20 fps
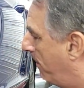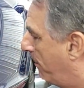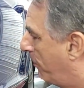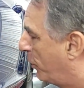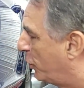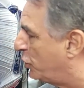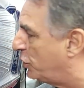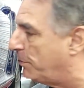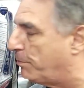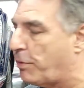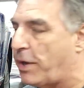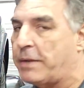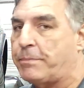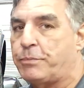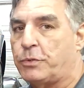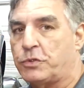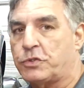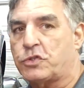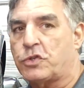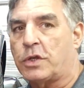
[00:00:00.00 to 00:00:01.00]
put your brake
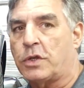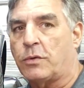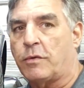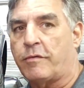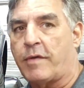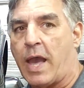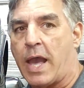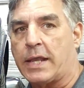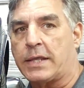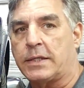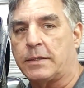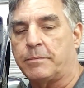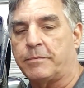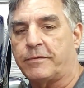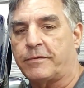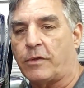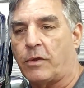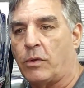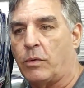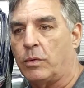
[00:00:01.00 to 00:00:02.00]
booster into a vacuum
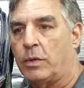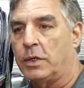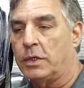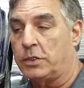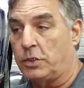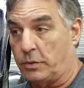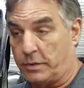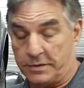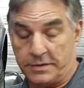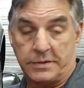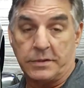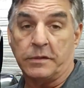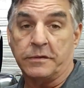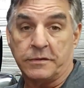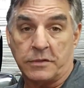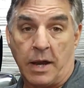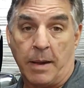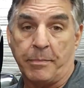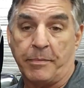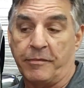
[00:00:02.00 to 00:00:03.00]
so you can still
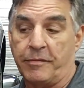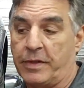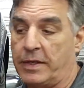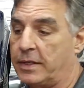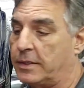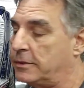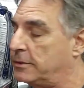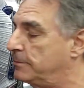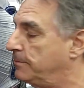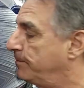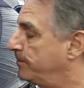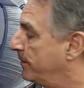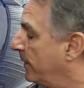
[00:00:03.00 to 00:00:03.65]
stop the vehicle.